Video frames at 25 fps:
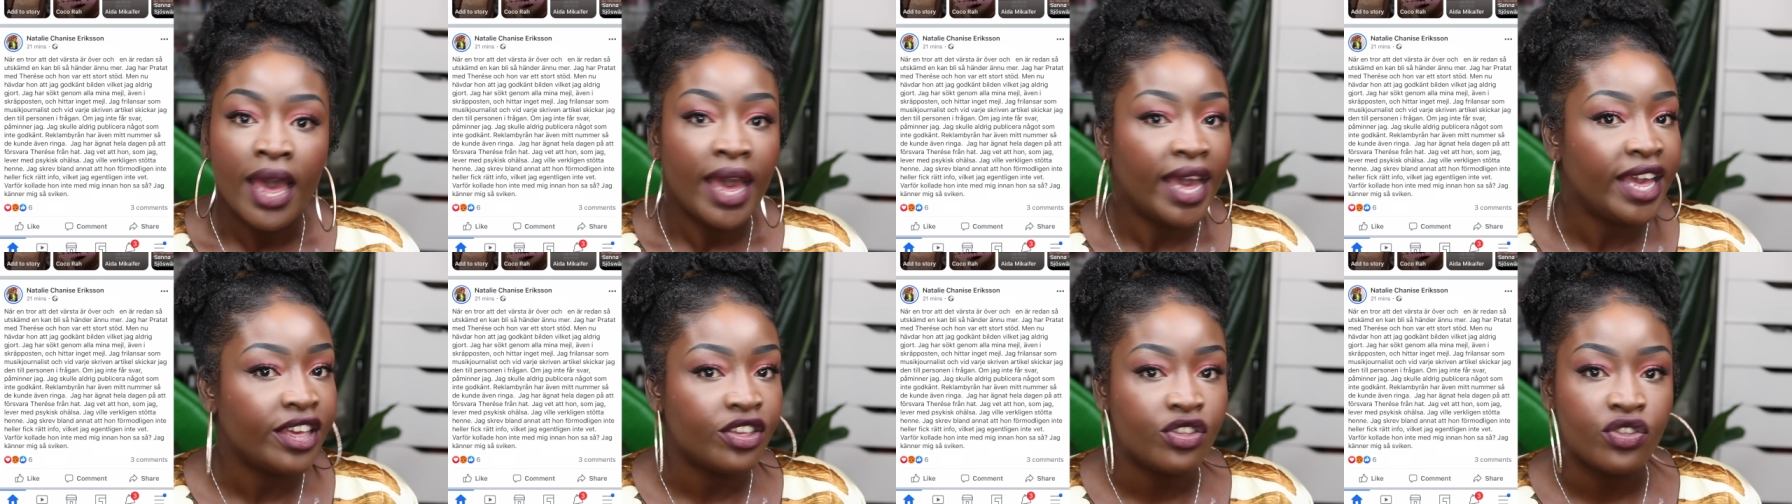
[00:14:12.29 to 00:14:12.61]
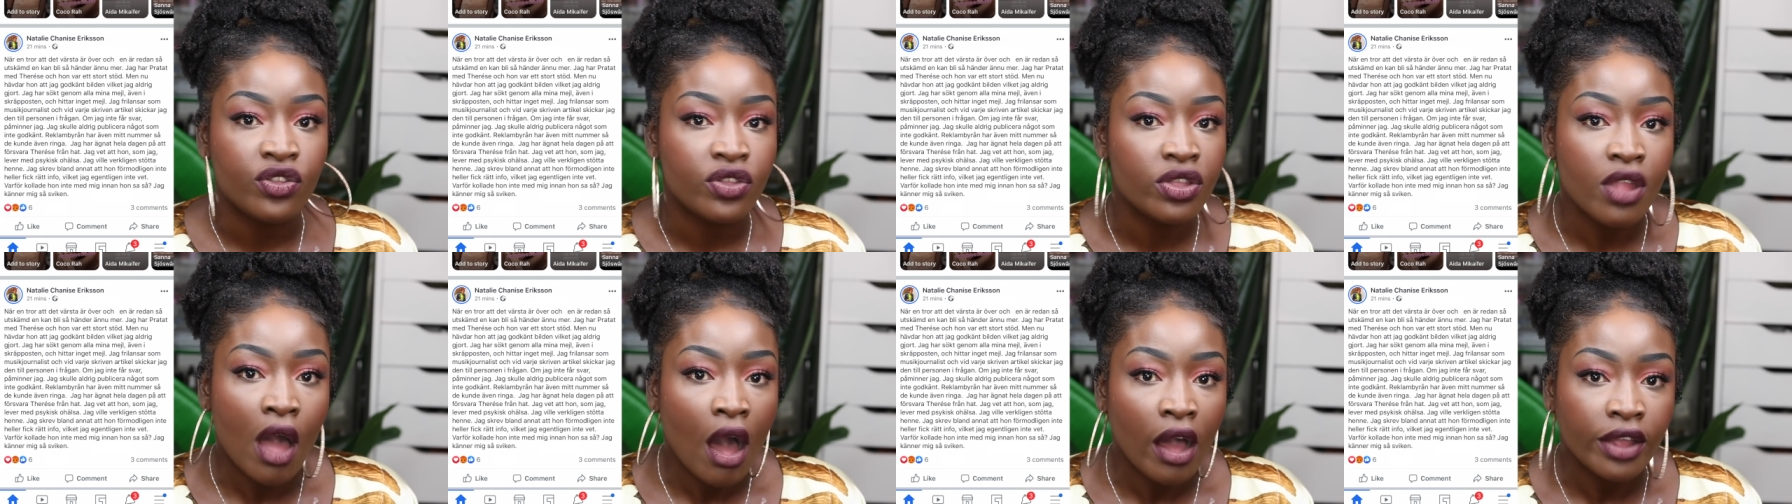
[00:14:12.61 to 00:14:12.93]
is
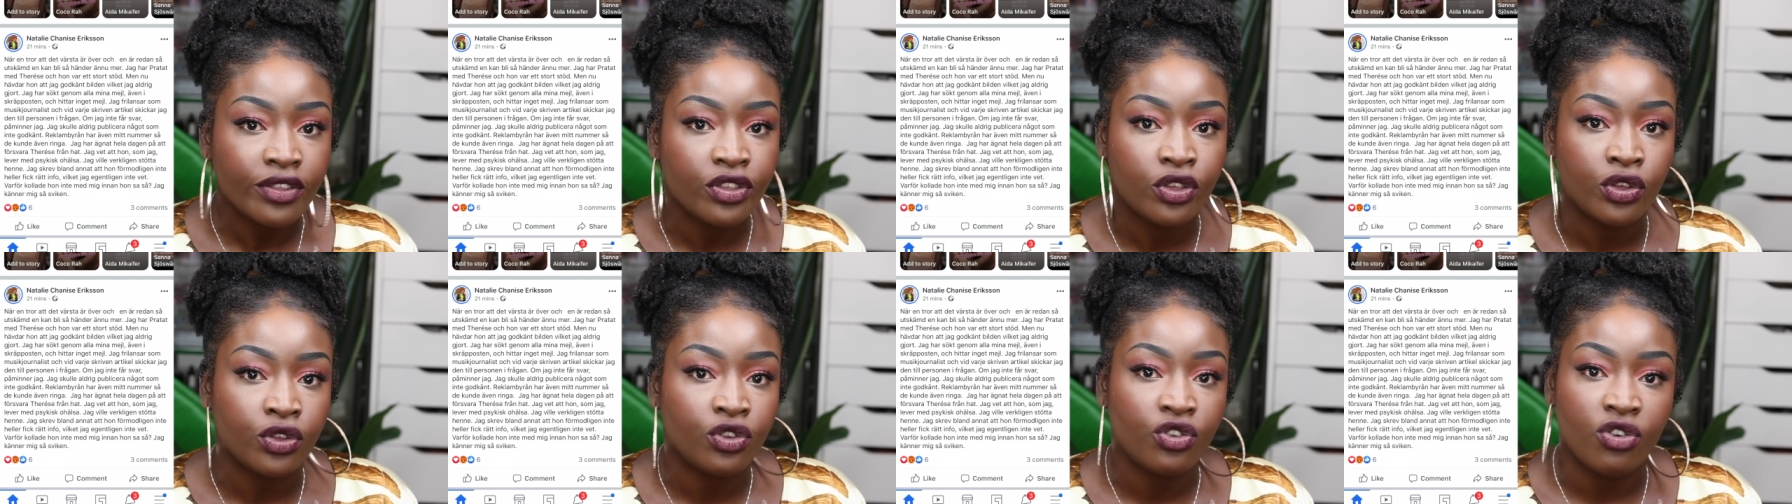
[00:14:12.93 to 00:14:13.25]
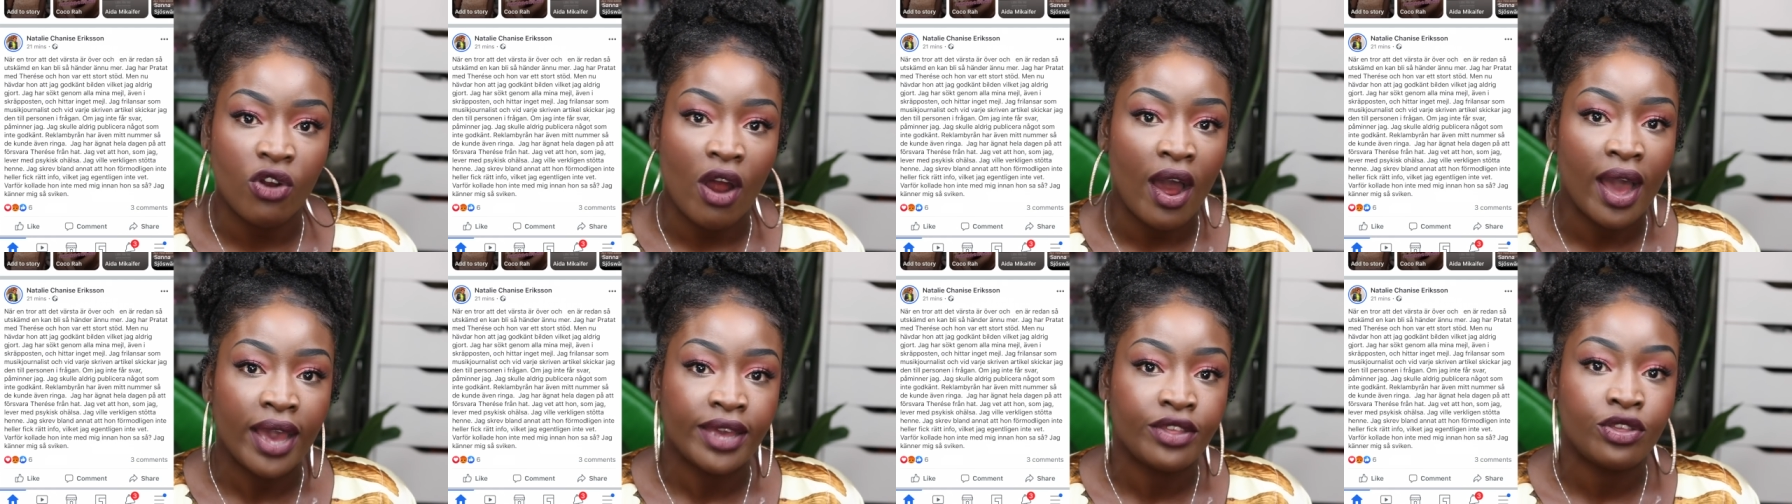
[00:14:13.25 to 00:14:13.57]
not to
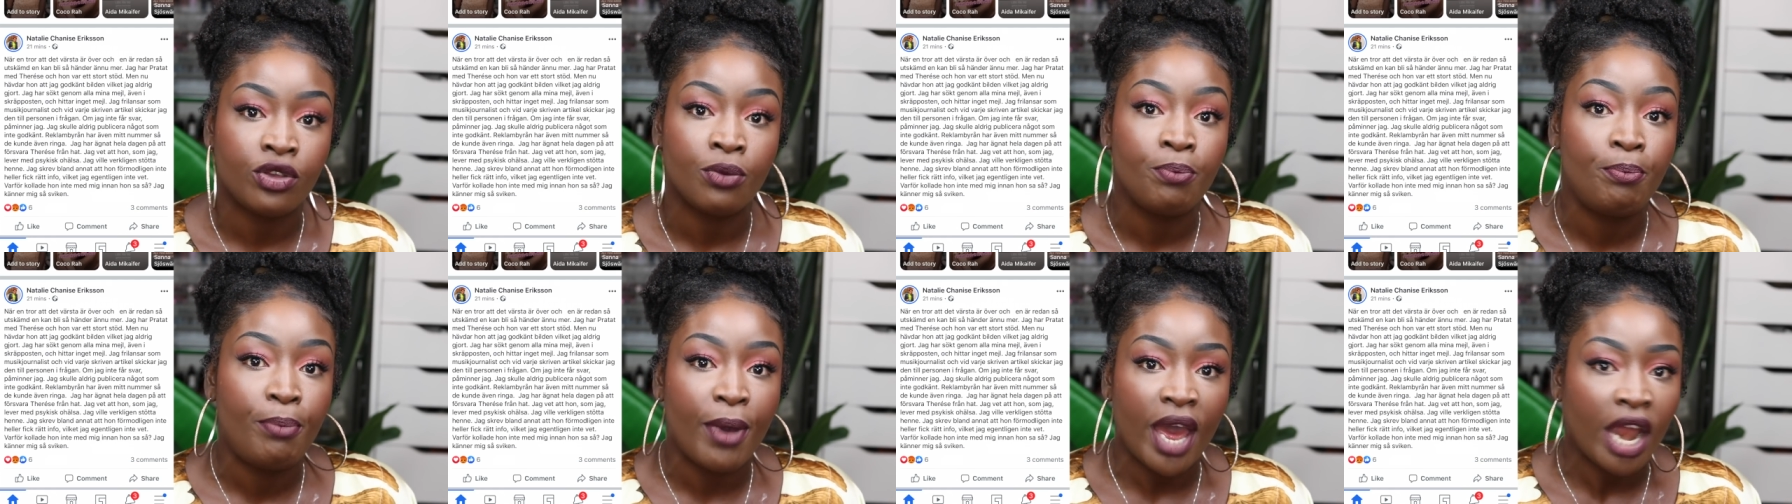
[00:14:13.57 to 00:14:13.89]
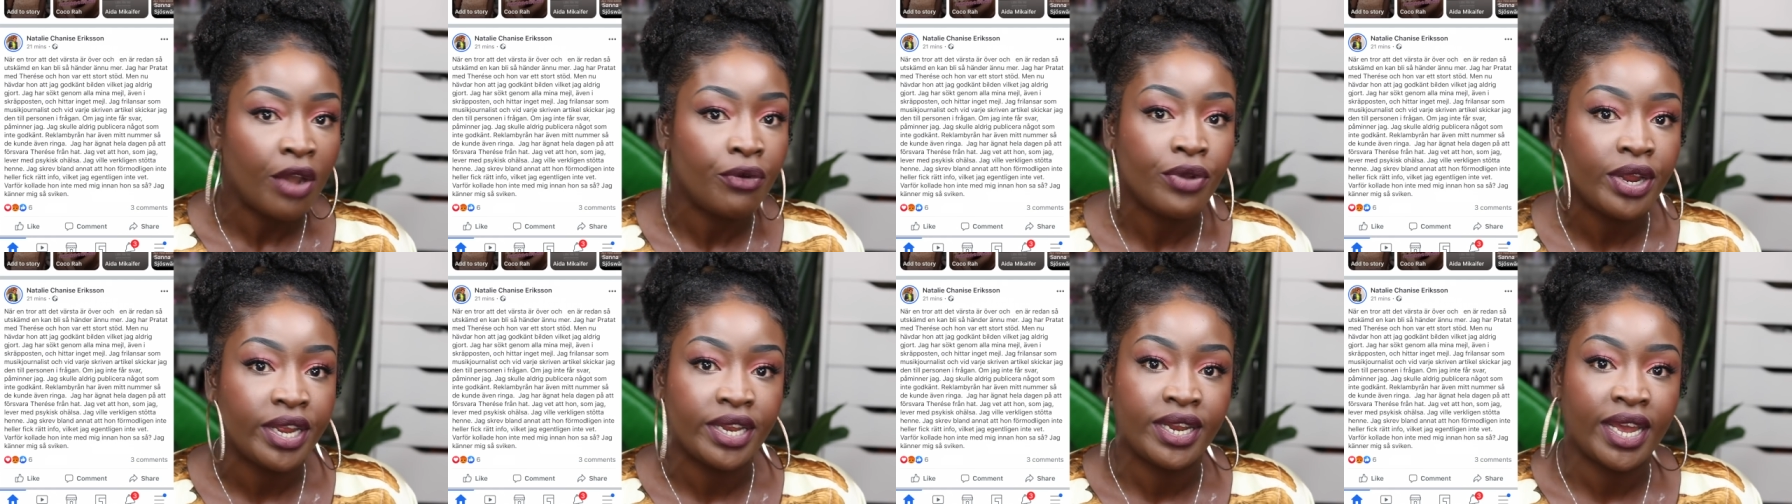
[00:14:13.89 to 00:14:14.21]
try to
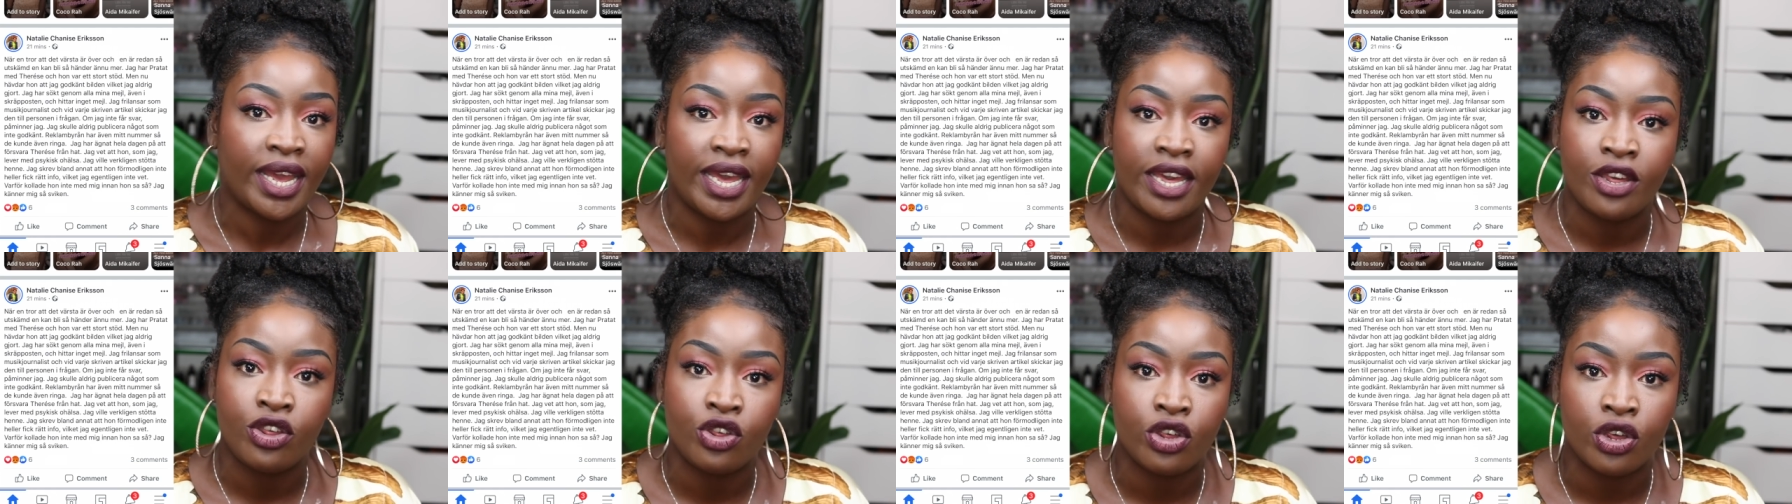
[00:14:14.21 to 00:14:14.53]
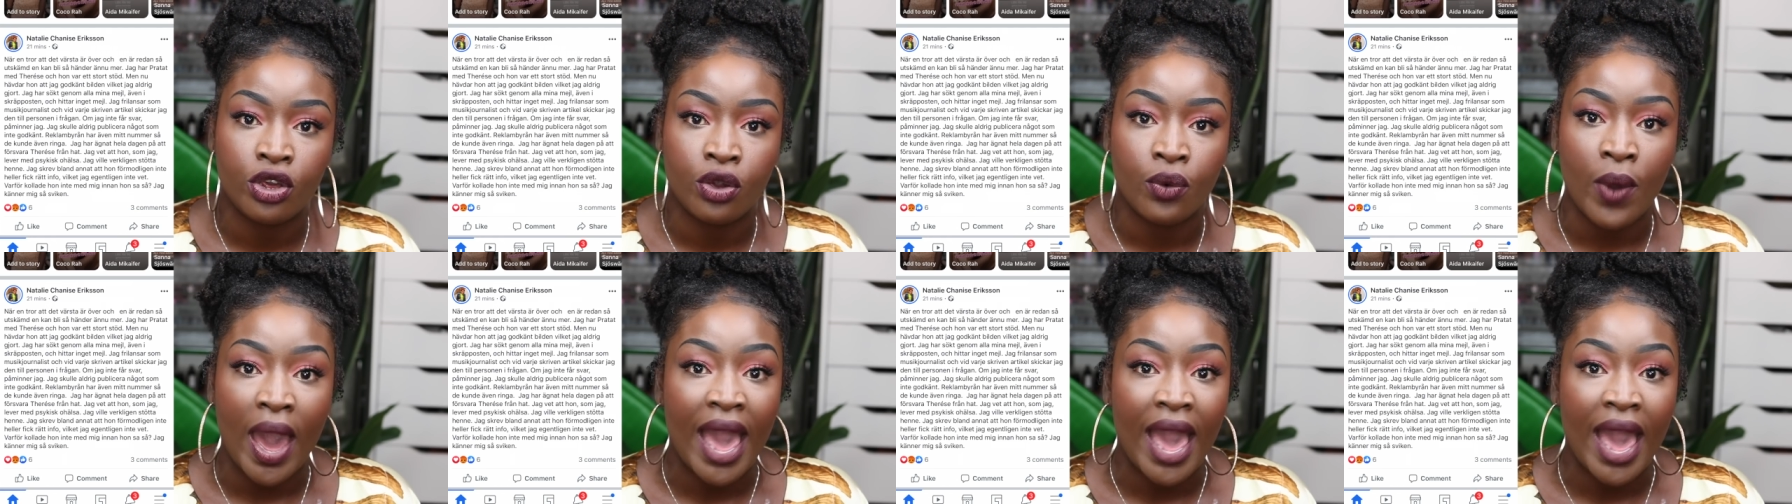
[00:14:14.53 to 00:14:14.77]
bury the issue